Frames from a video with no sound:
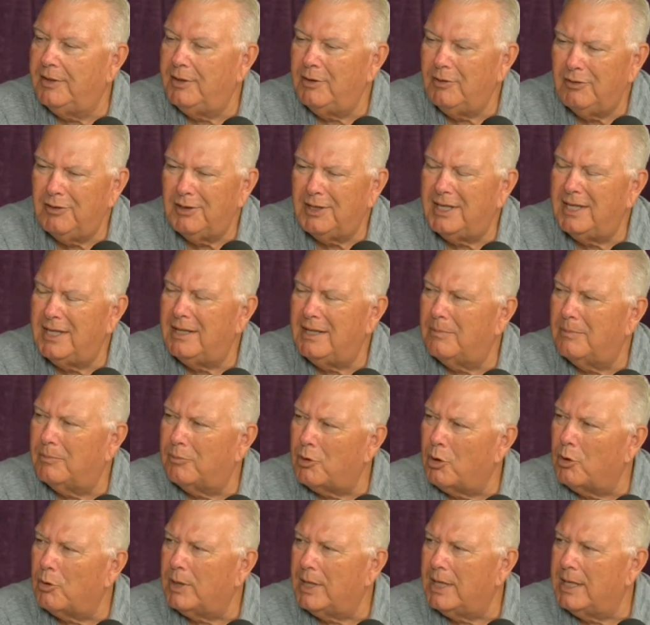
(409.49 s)
Here's a kid that
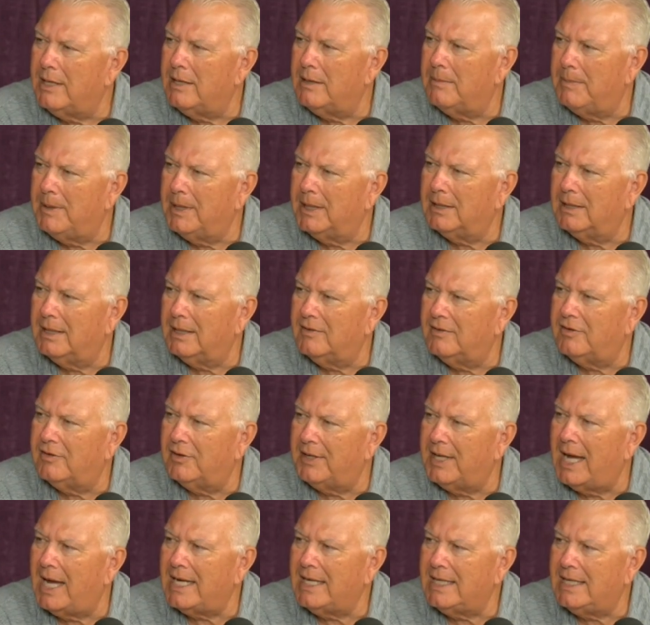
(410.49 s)
broke into the big leagues
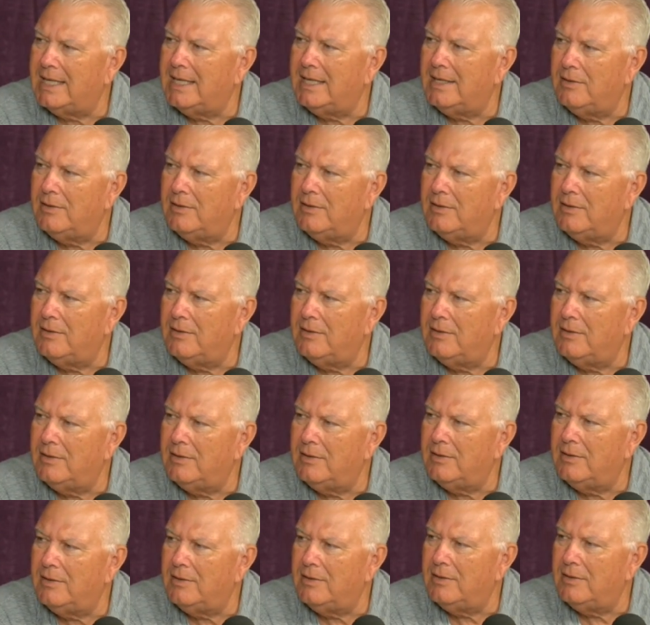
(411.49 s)
at 19 years of
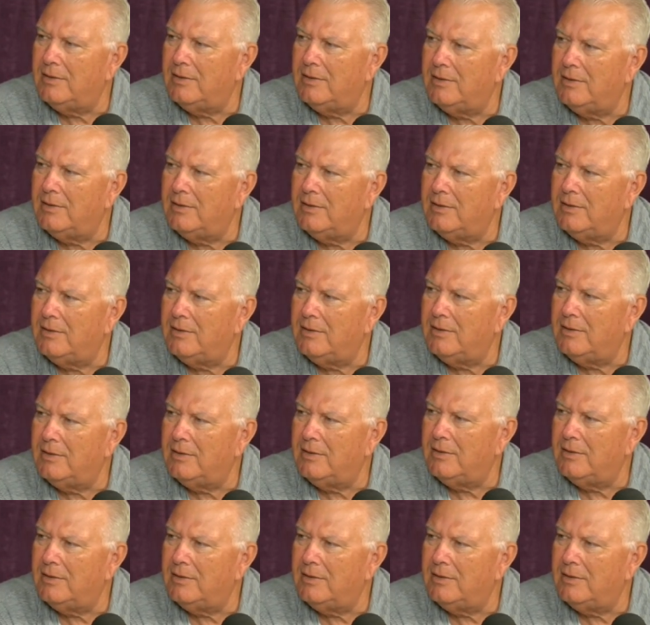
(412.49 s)
age and has had